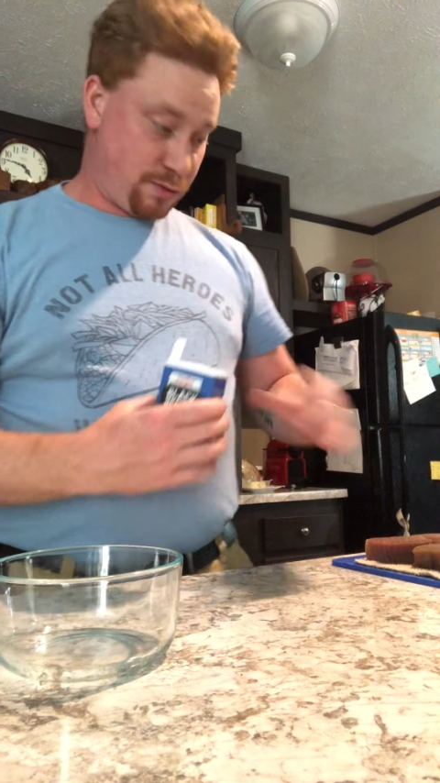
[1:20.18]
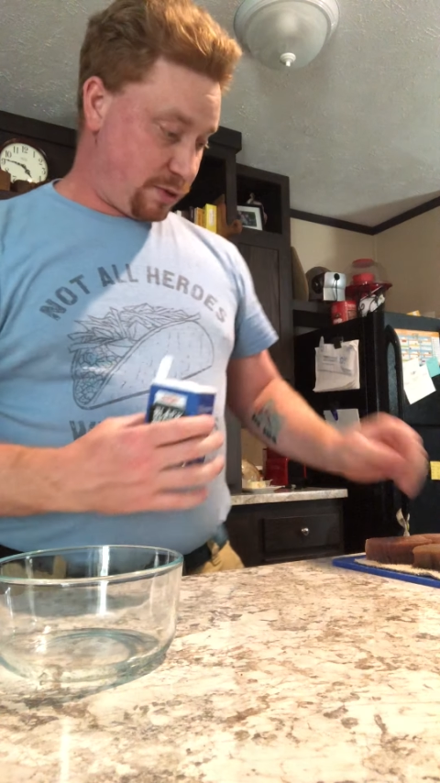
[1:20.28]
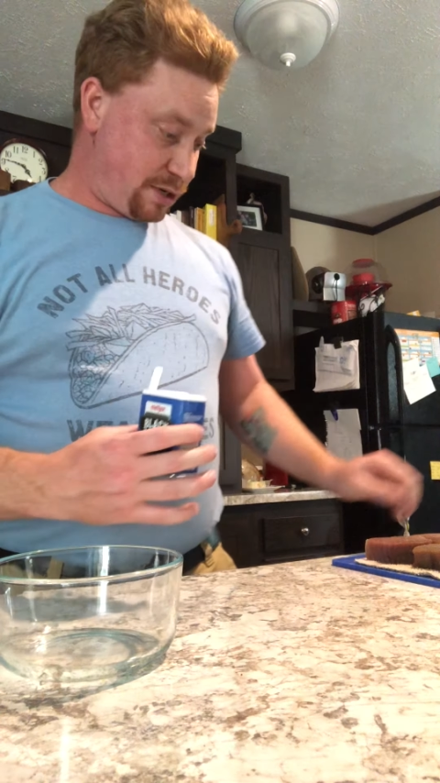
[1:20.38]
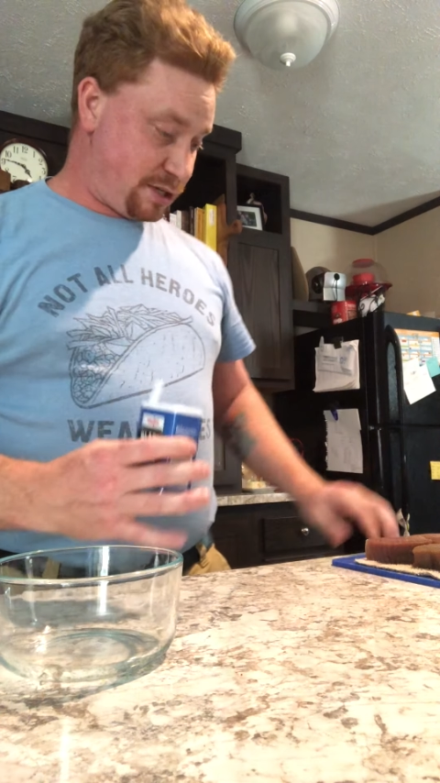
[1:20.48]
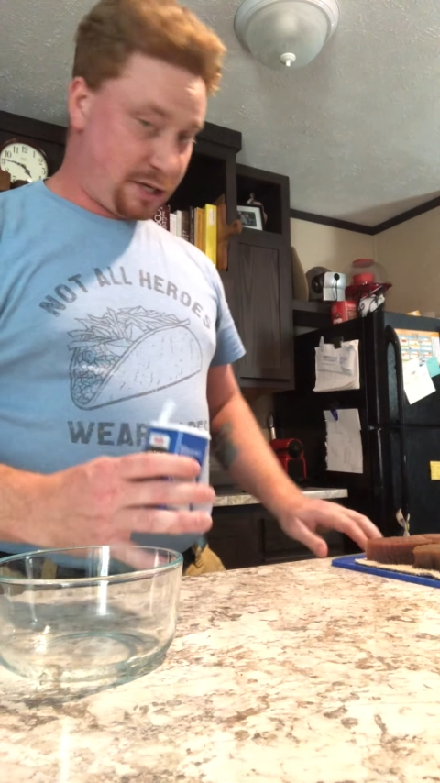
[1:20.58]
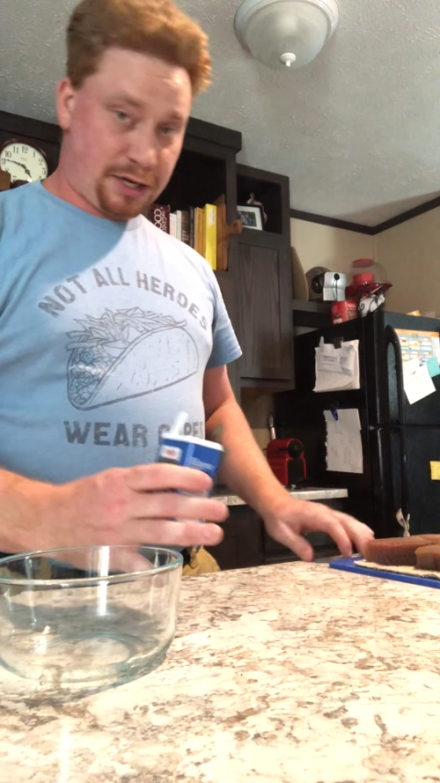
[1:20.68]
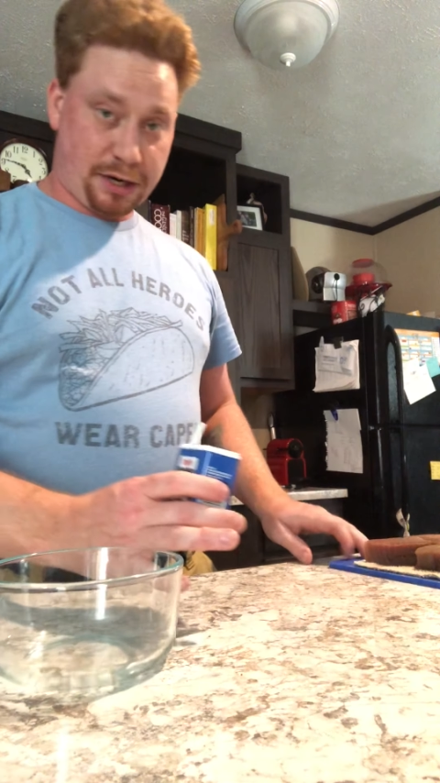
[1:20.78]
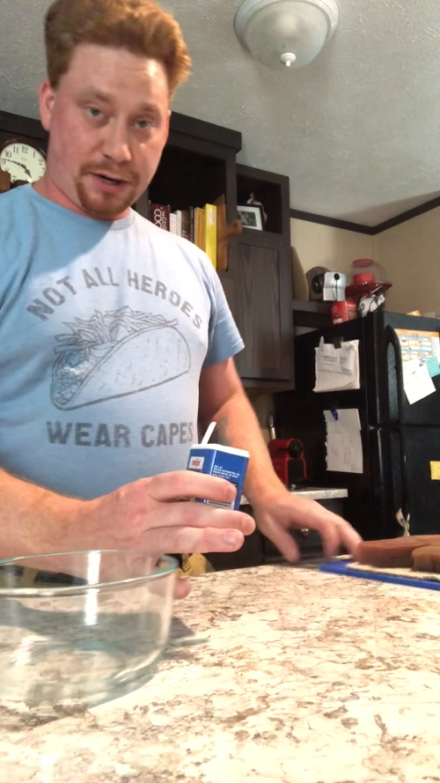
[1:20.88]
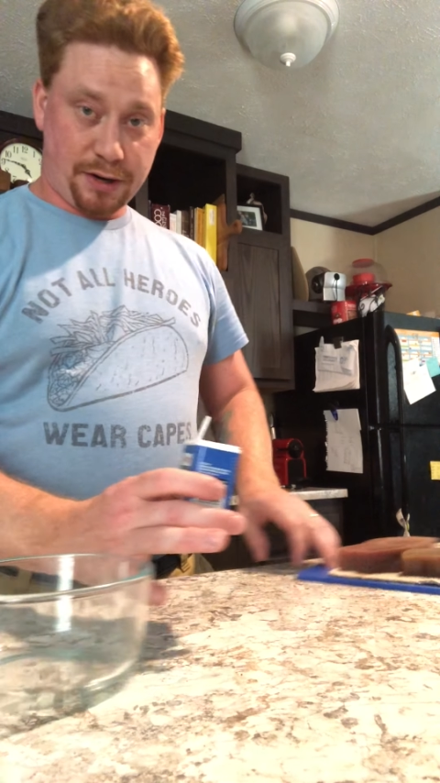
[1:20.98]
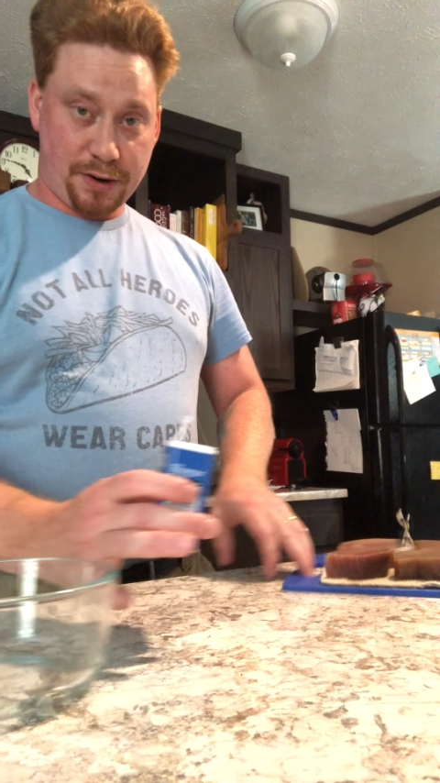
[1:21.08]
we're going to sit
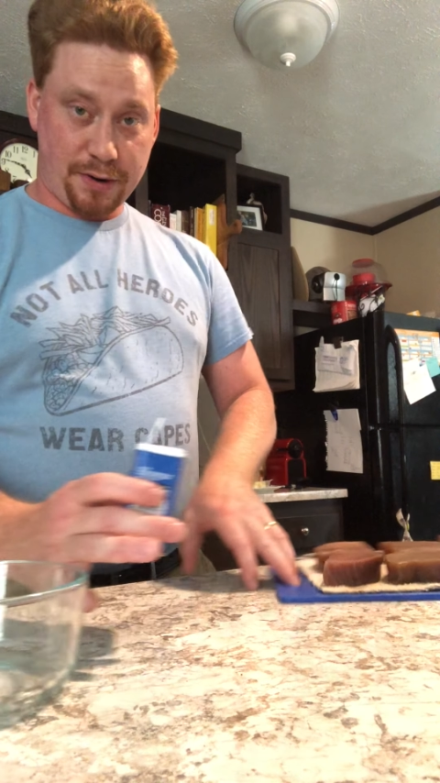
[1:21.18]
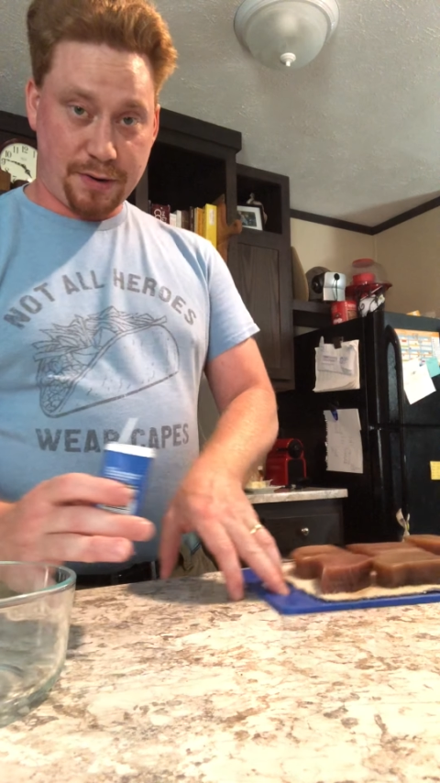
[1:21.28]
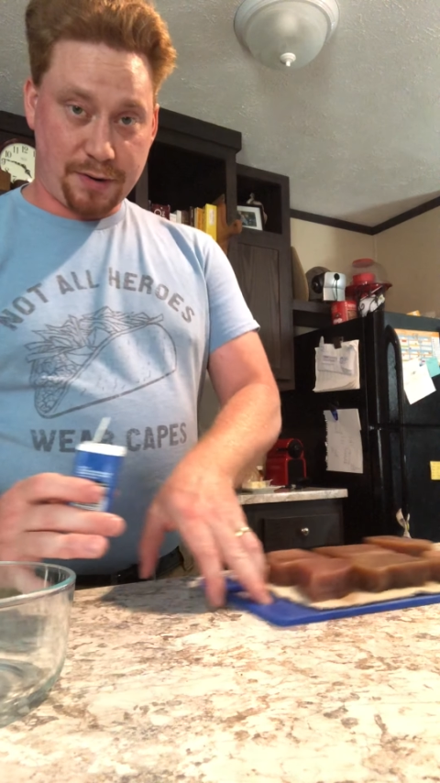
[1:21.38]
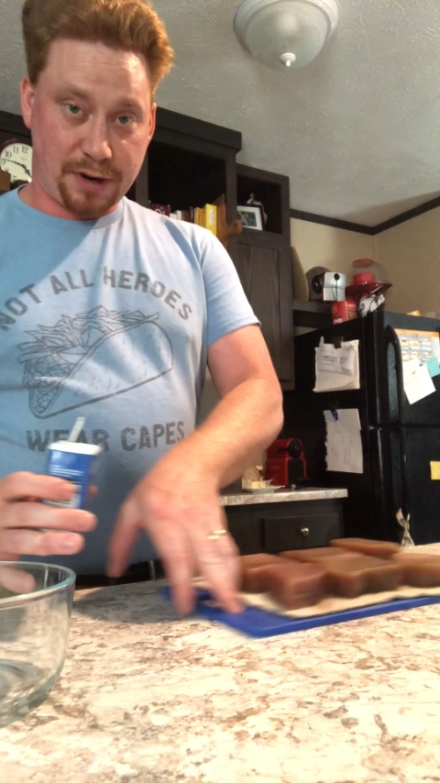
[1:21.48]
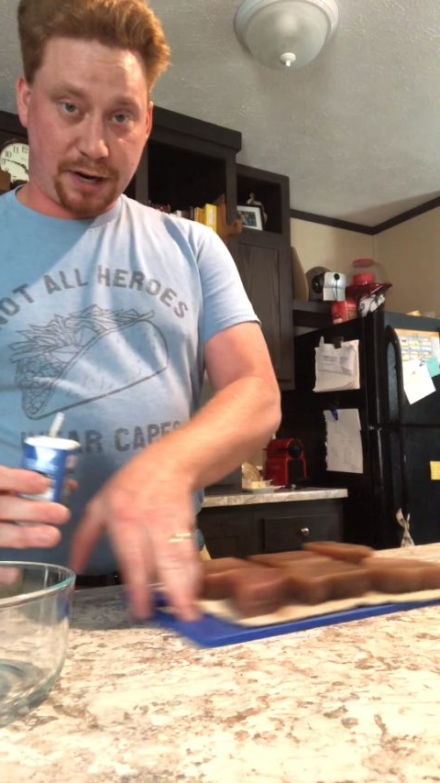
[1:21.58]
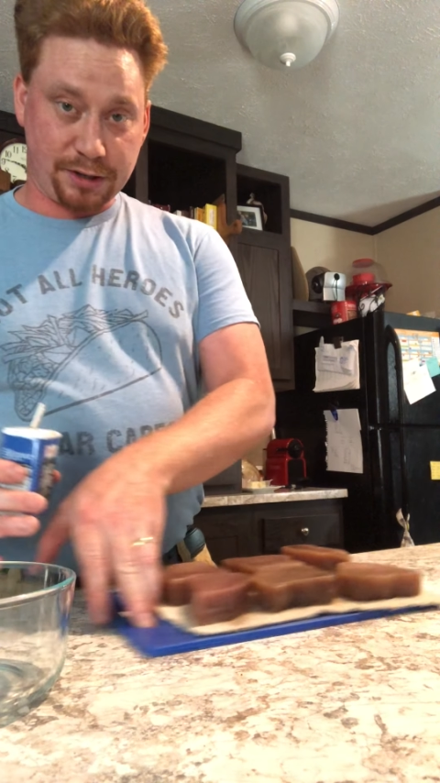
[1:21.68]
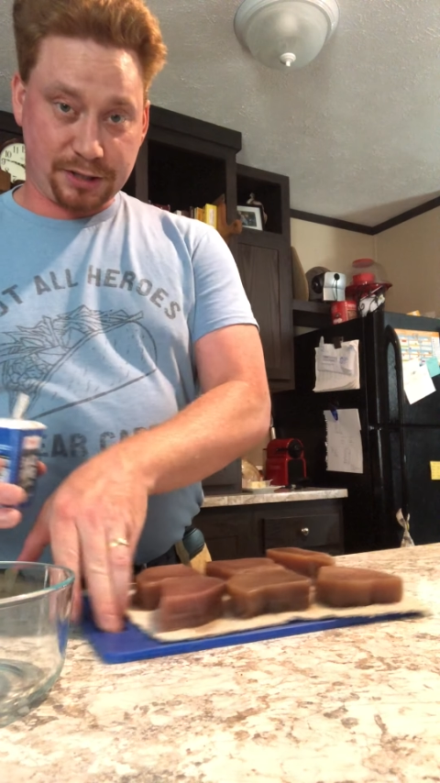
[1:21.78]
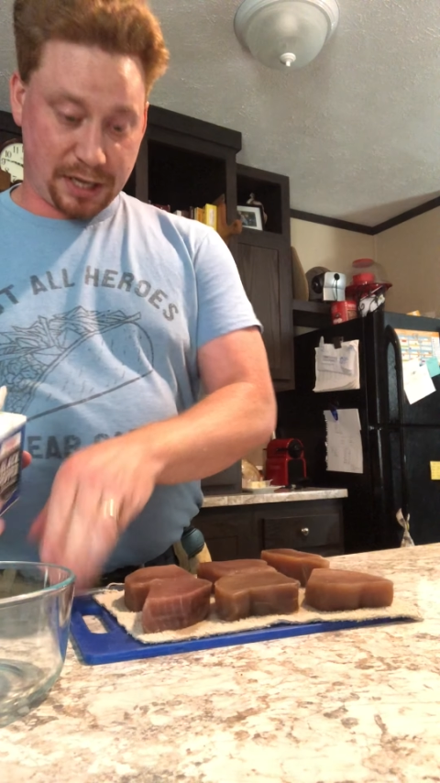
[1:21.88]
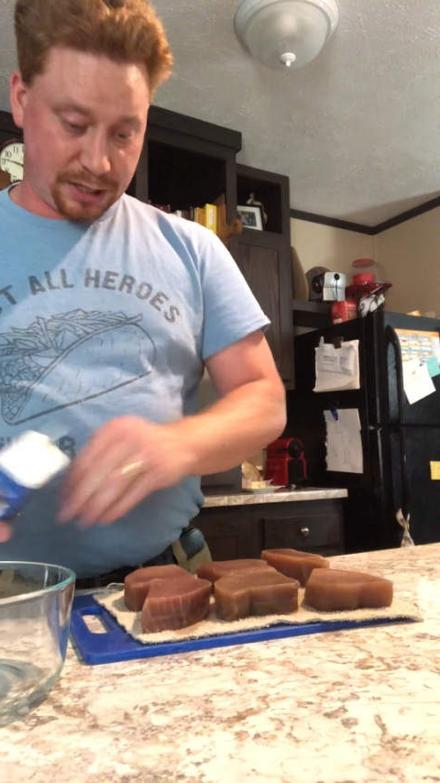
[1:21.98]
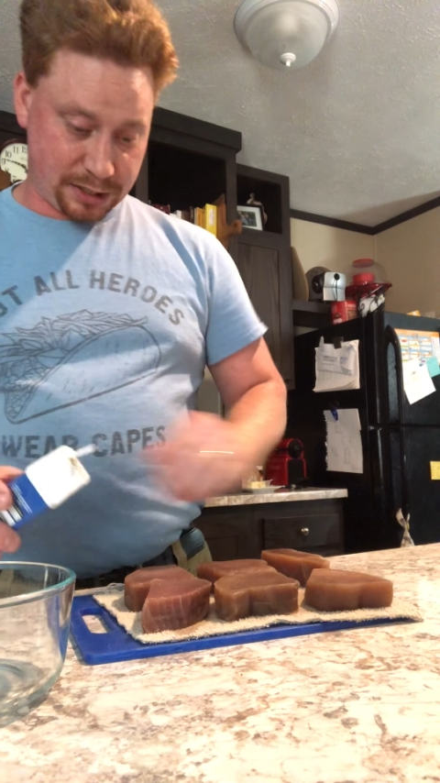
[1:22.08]
here, got our
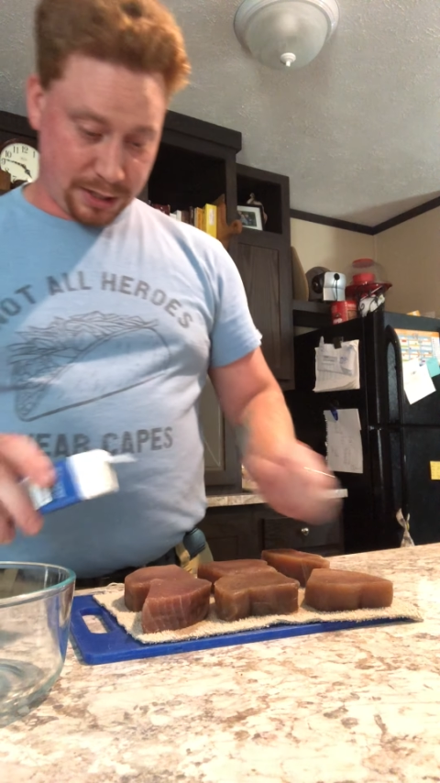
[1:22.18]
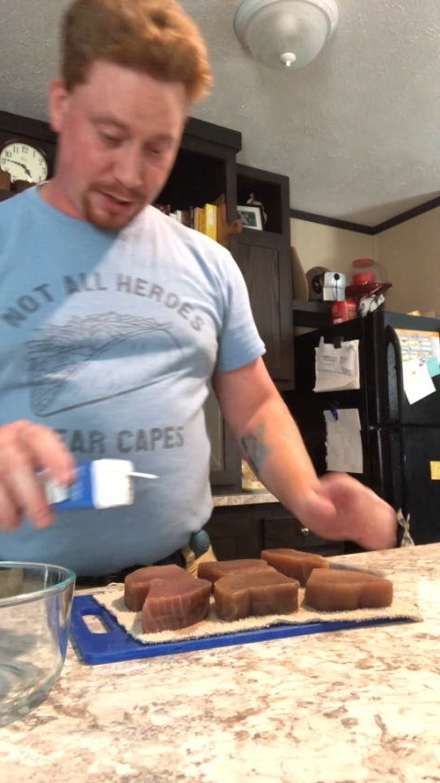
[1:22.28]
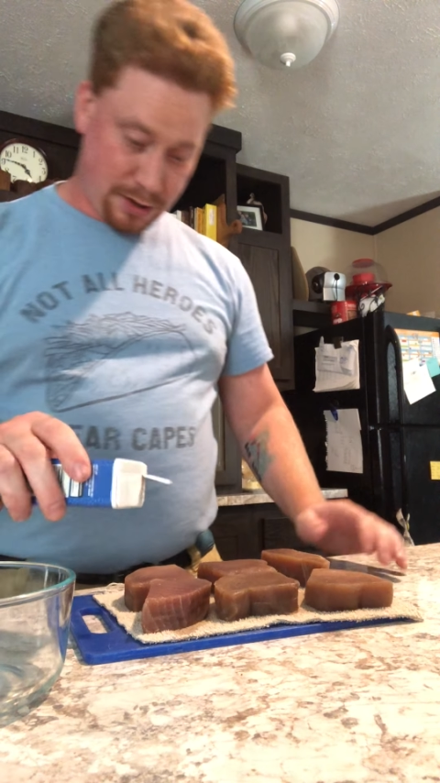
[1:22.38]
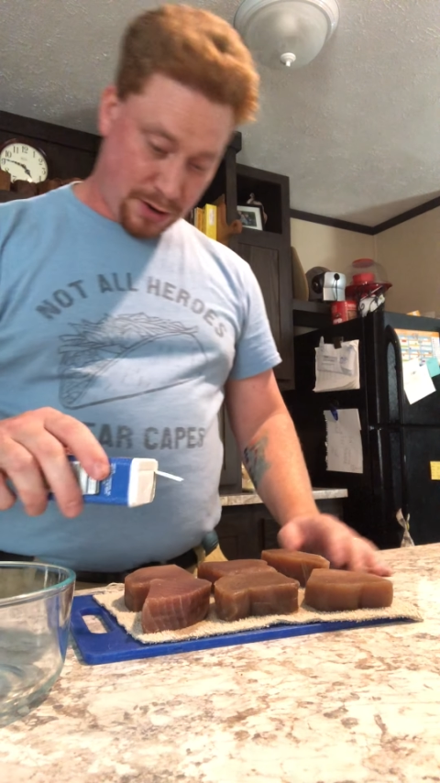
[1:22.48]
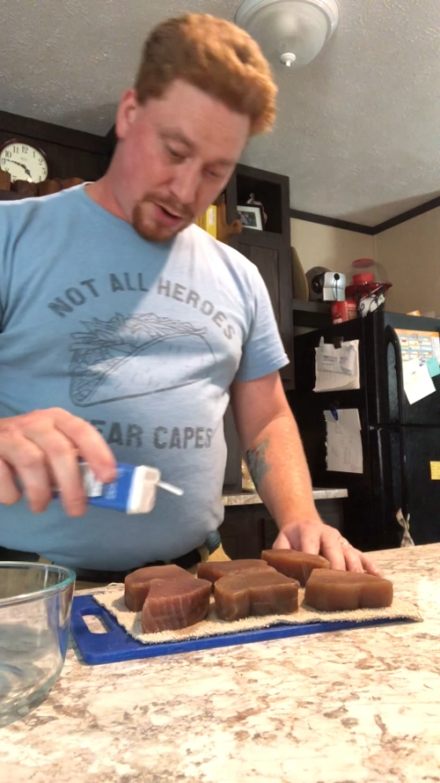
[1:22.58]
steaks here,